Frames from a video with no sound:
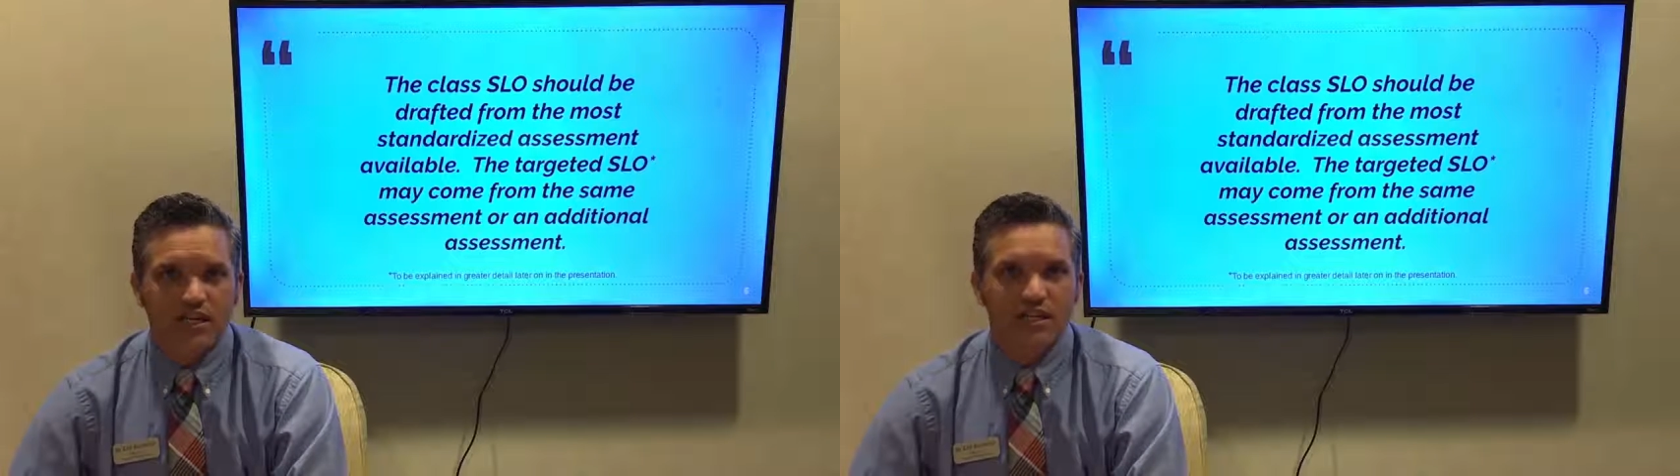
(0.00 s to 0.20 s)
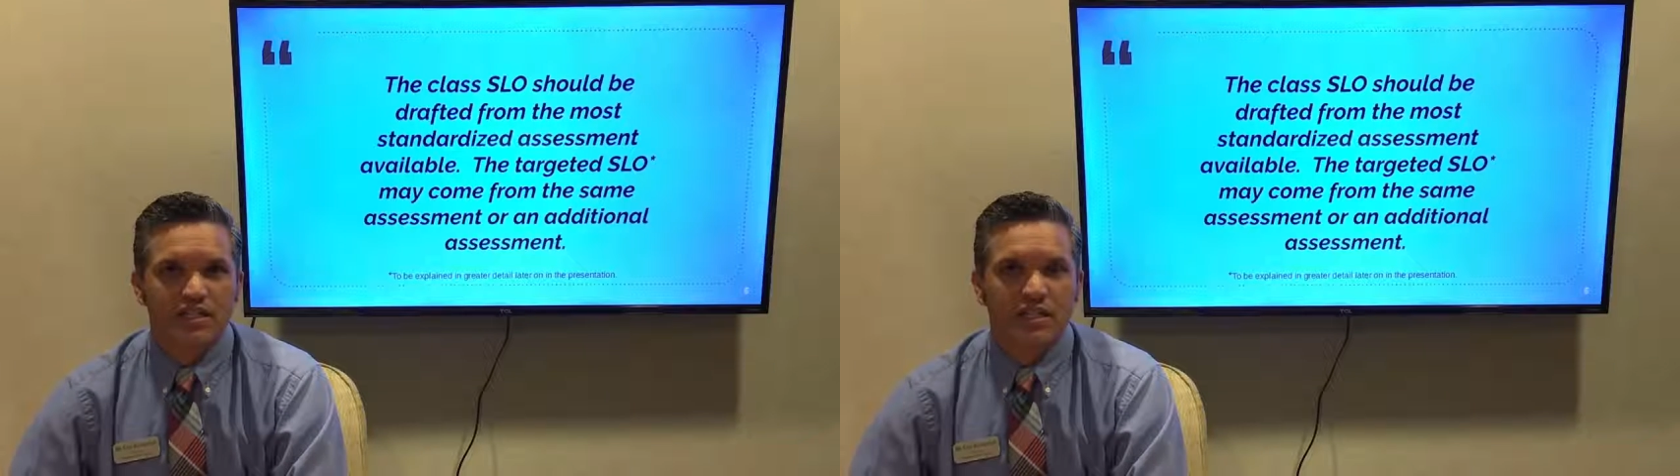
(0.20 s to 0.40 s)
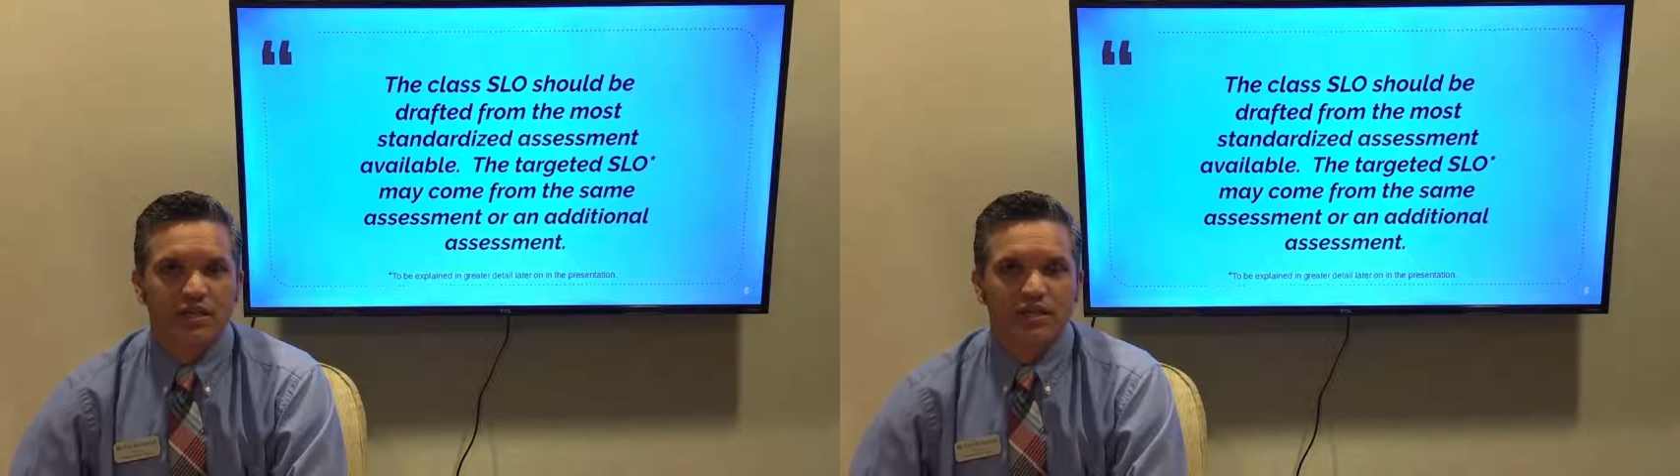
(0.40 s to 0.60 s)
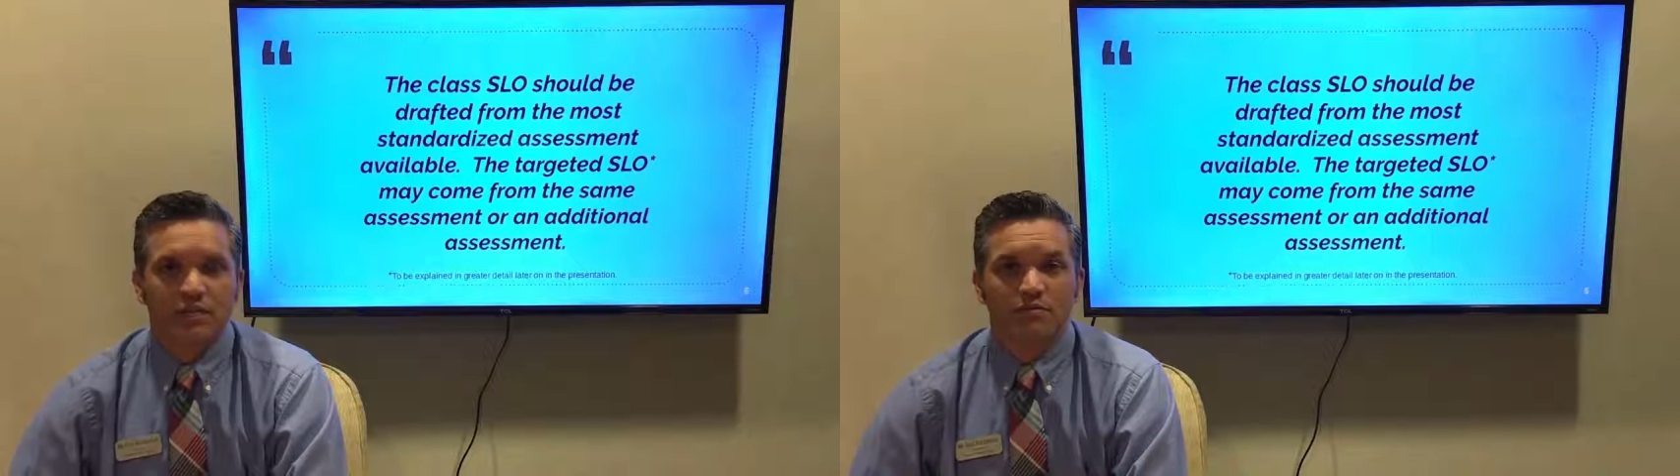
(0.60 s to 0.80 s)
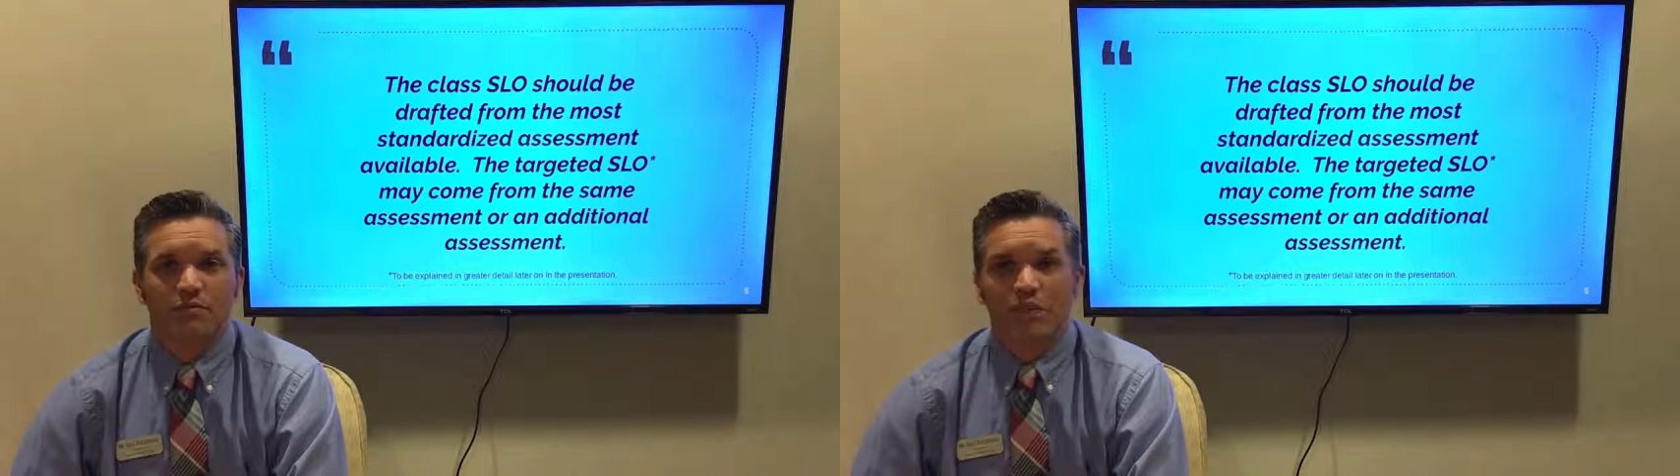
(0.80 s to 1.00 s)
is going to
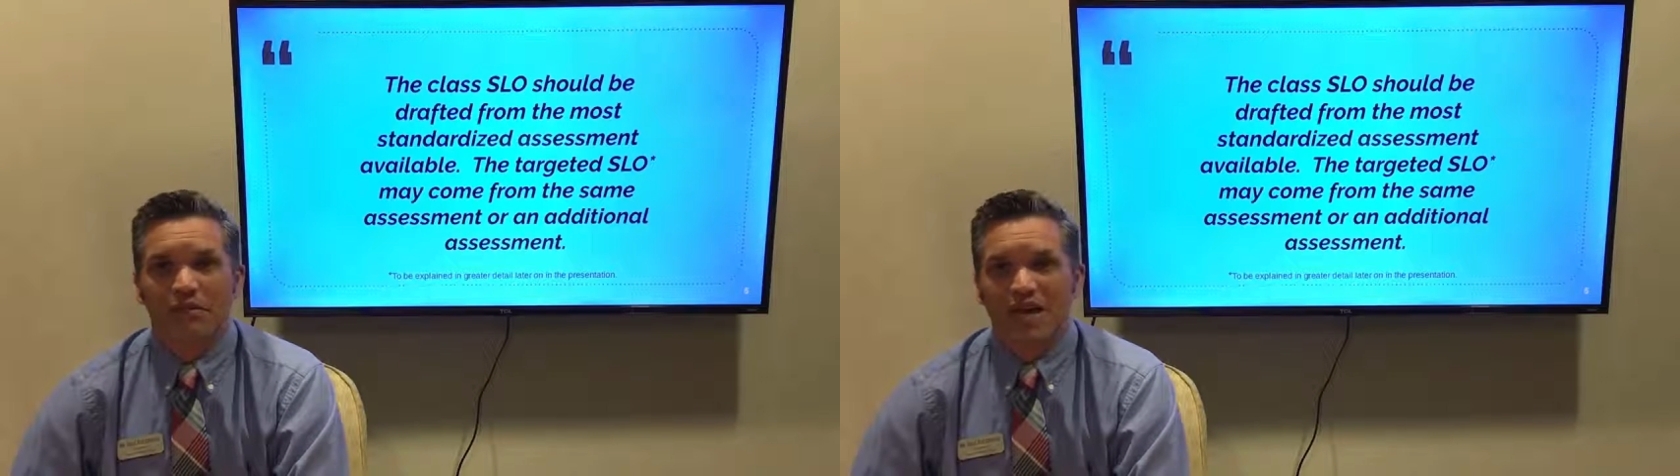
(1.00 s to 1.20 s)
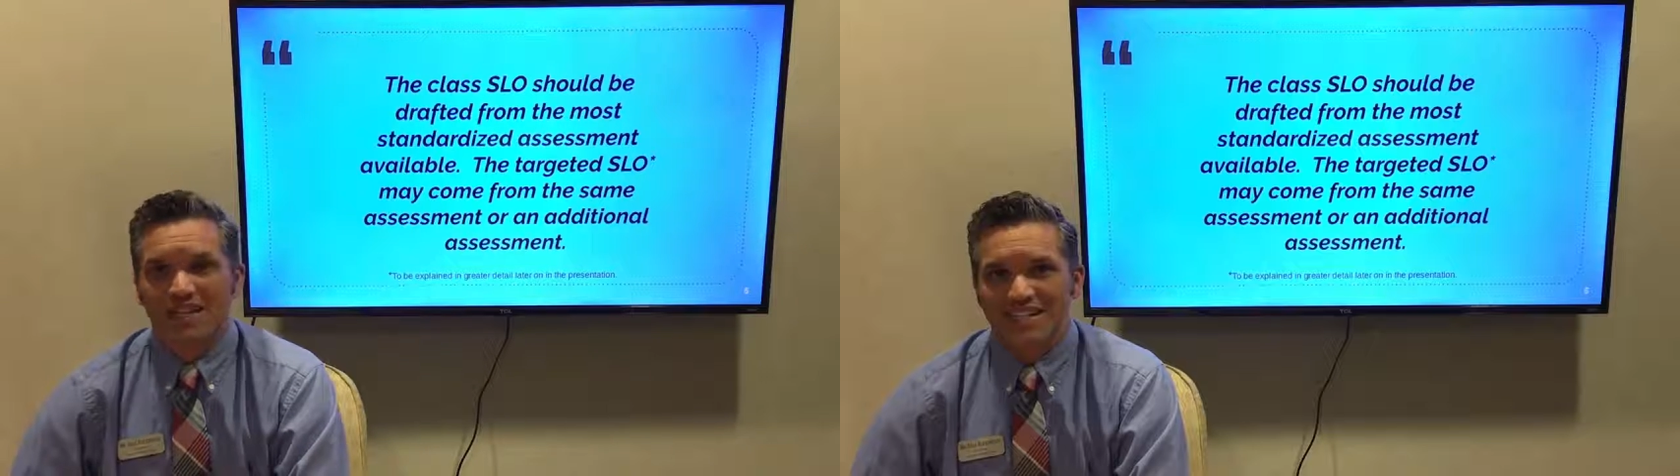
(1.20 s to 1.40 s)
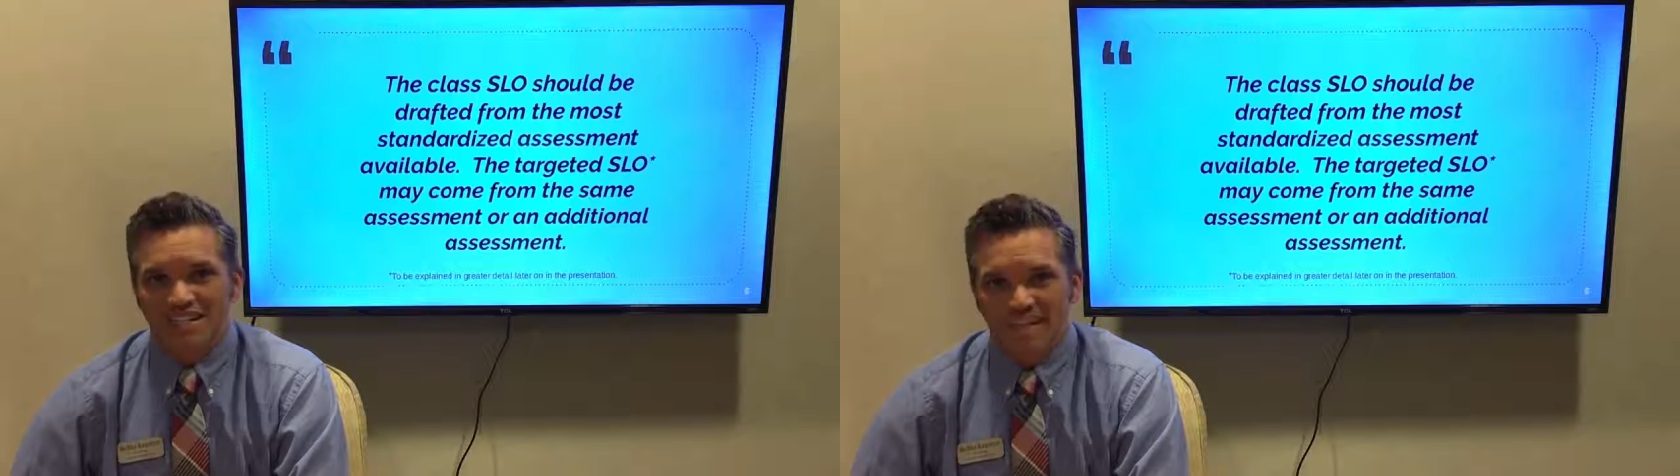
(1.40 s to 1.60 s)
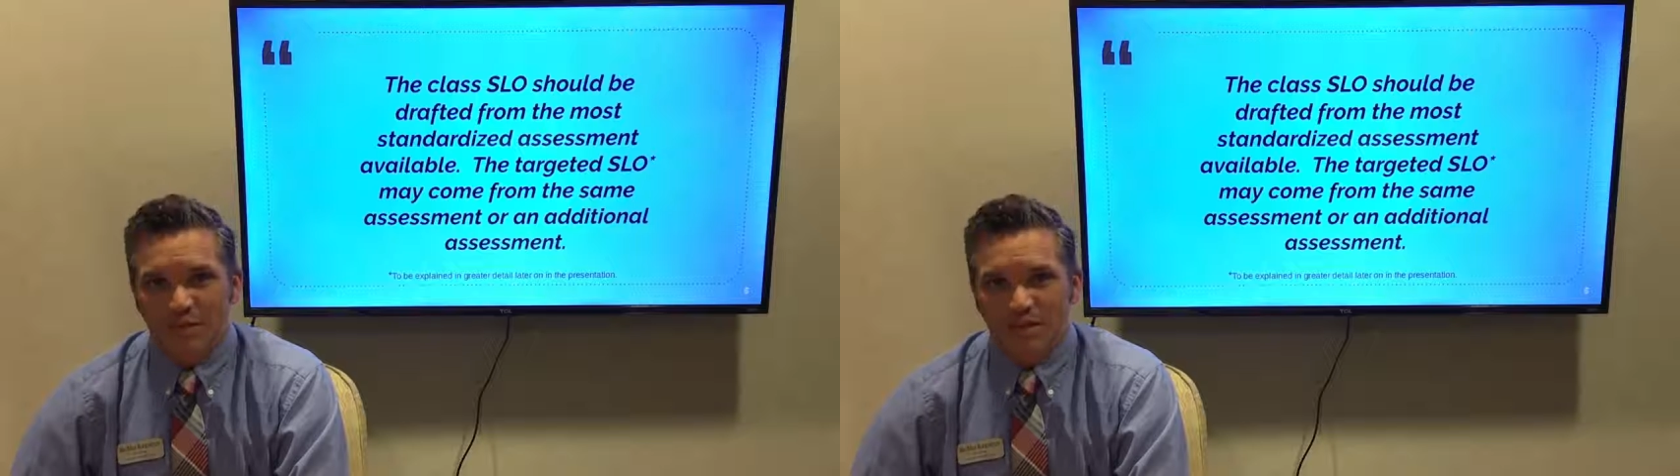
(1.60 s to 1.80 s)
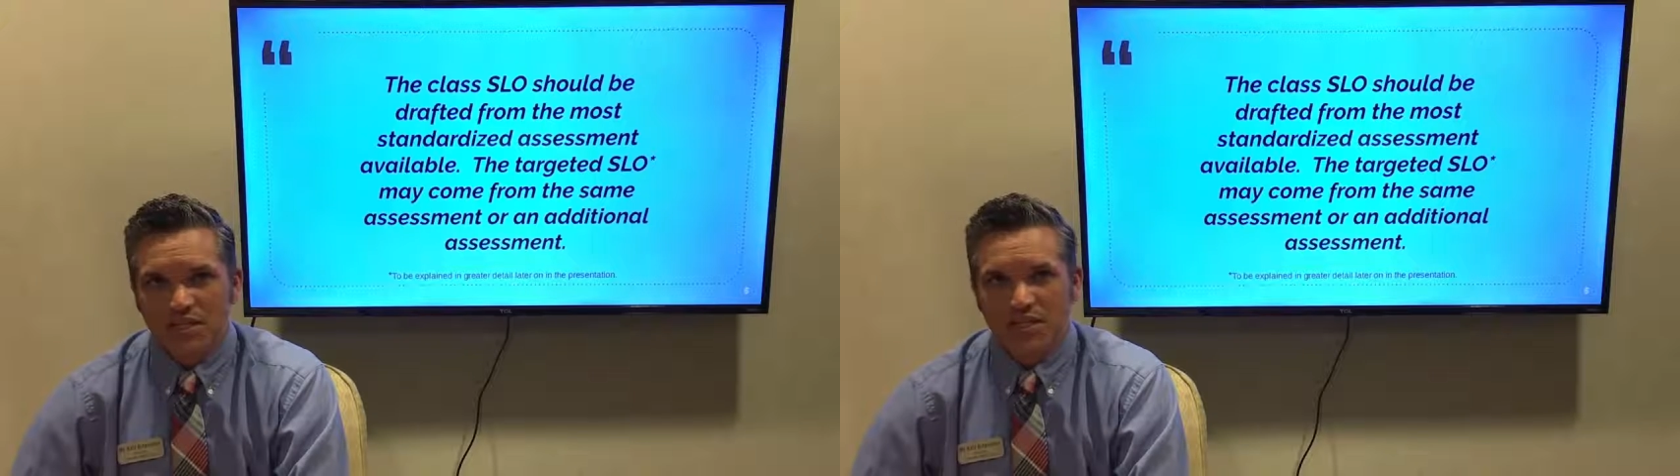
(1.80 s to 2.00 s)
come from that
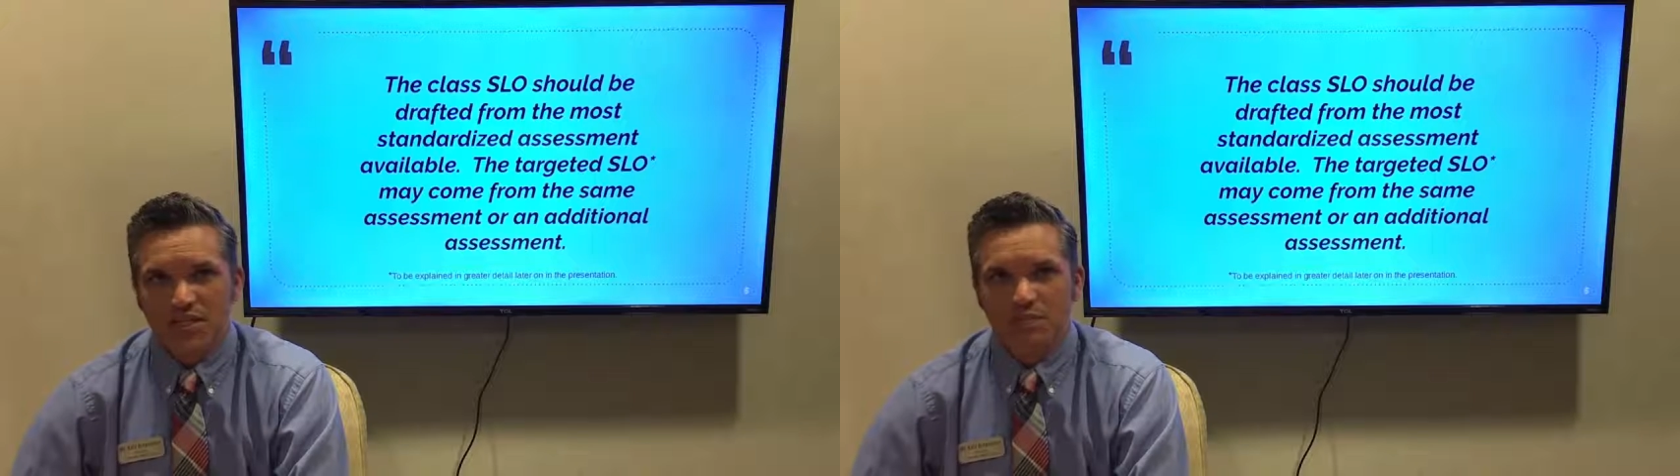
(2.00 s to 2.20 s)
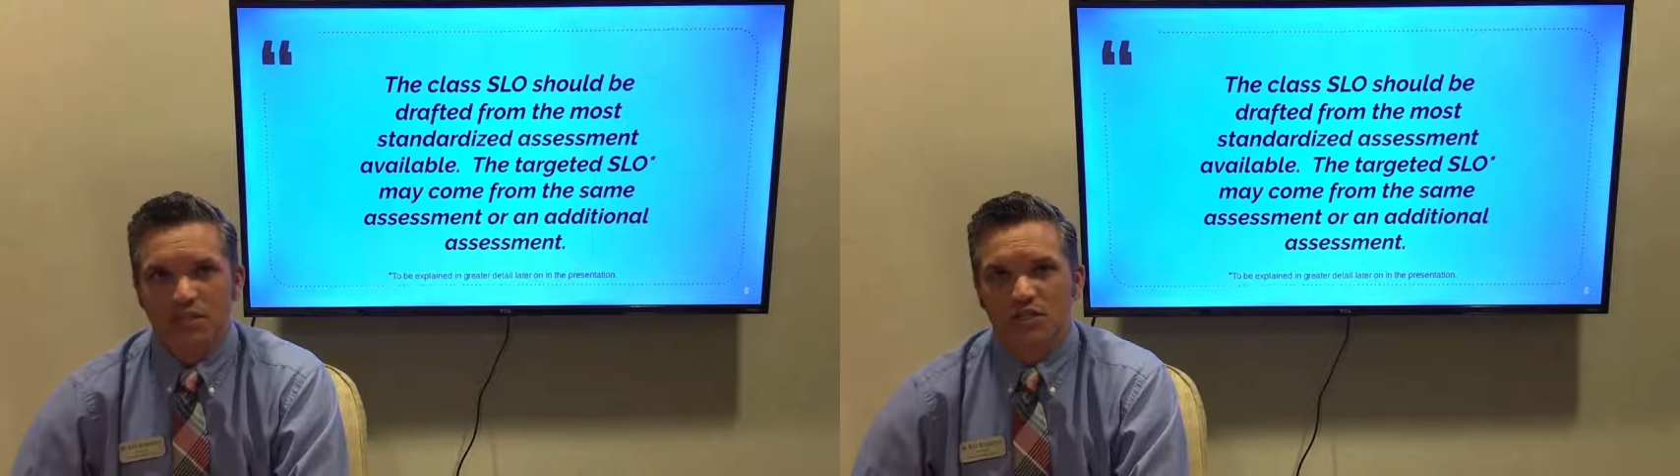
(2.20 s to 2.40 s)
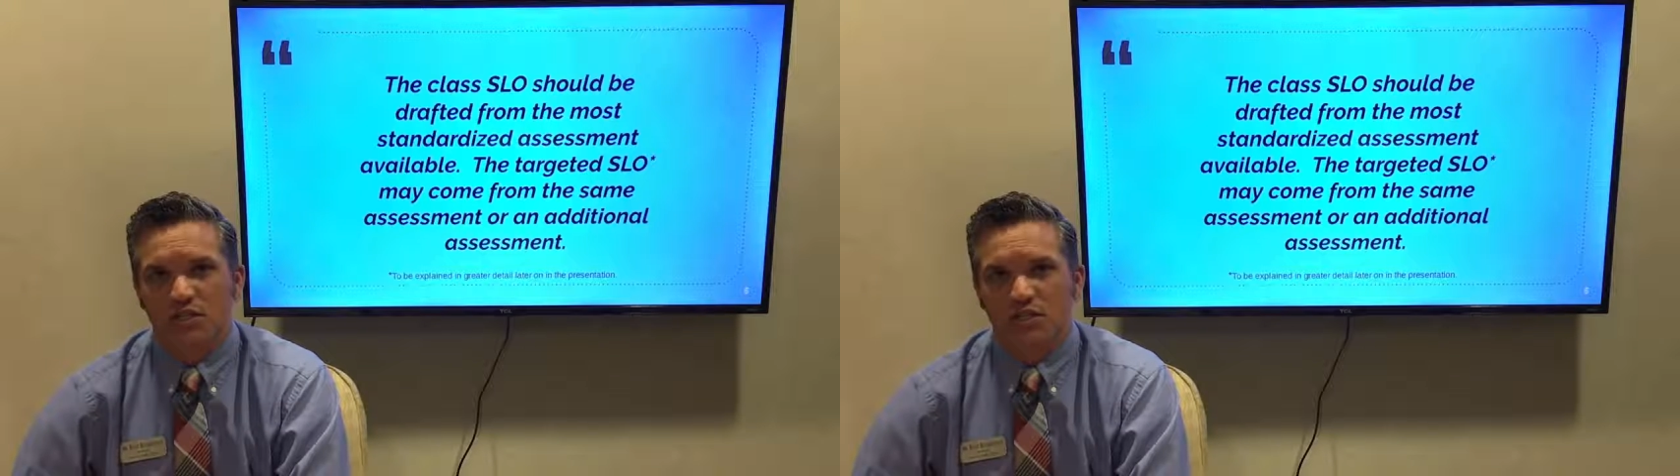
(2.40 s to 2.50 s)
same assessment,